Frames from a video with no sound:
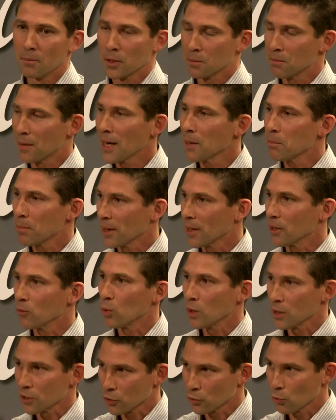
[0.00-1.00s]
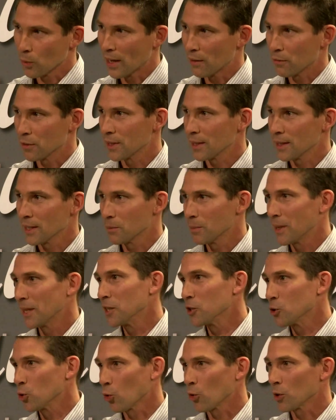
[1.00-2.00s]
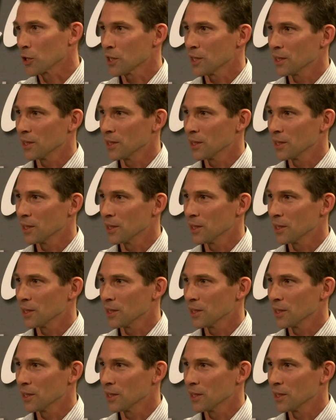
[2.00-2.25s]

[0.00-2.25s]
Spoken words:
But my plan was to have it in as many stores